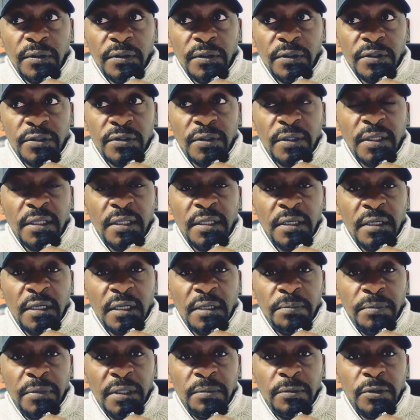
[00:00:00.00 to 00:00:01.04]
so that they
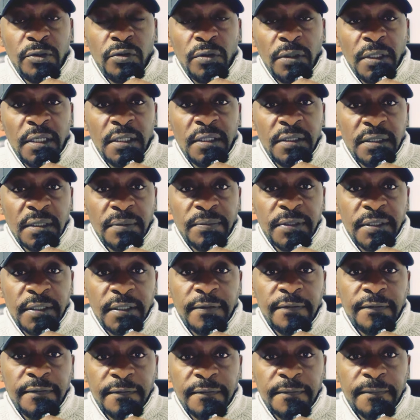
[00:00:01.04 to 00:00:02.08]
can be able to learn some
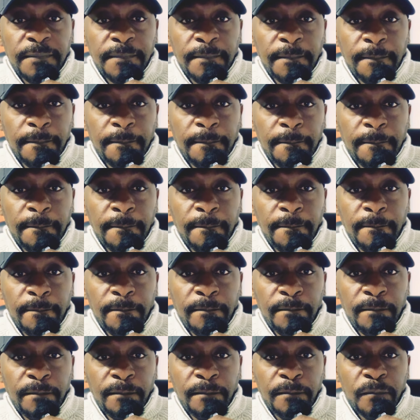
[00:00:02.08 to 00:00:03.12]
stuff
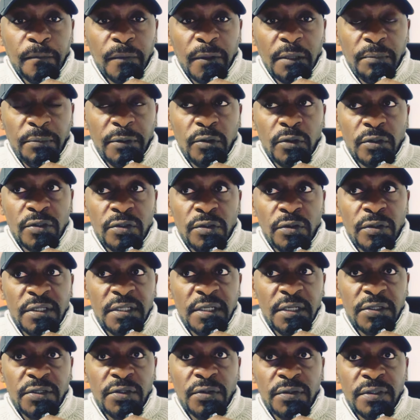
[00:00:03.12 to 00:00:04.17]
because those
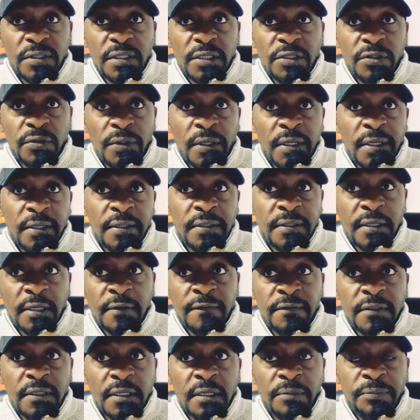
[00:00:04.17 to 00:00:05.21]
lessons that you learn
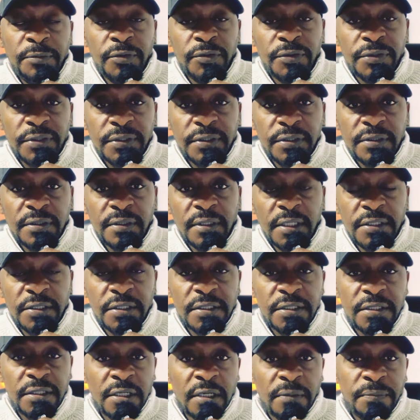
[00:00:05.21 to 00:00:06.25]
after abuse,
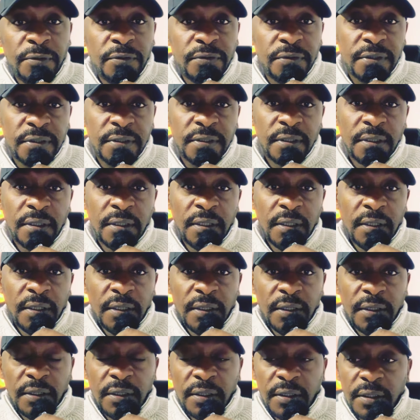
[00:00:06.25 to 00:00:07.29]
narcissistic abuse,
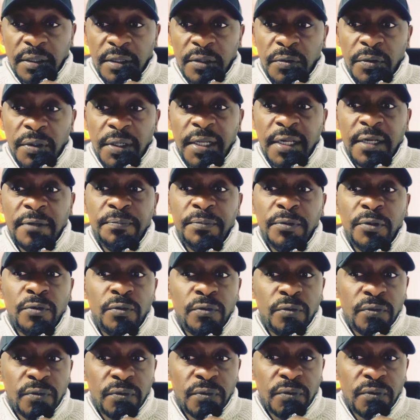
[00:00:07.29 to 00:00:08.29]
they will help you